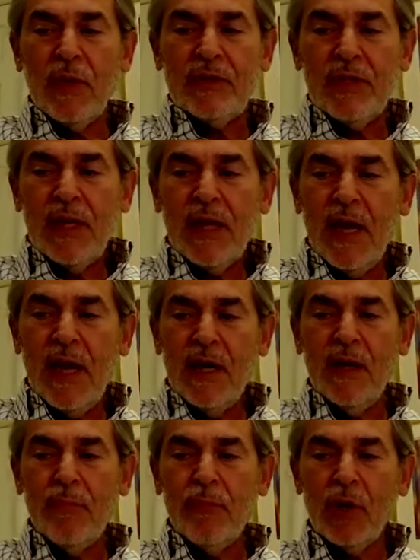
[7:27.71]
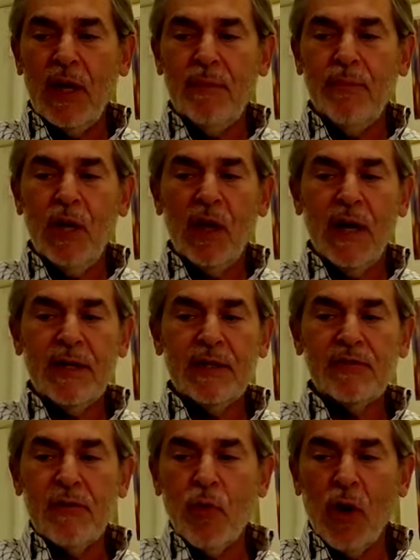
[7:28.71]
President Kennedy proclaimed the Alliance
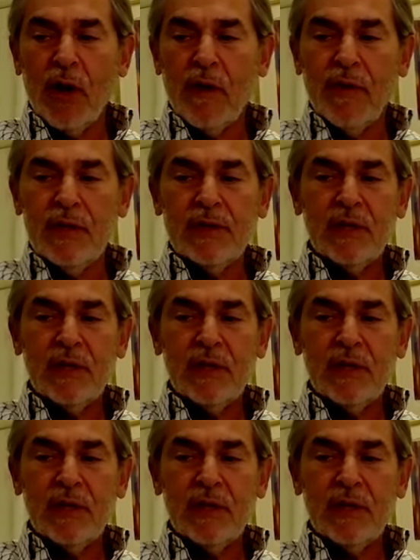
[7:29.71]
for Progress.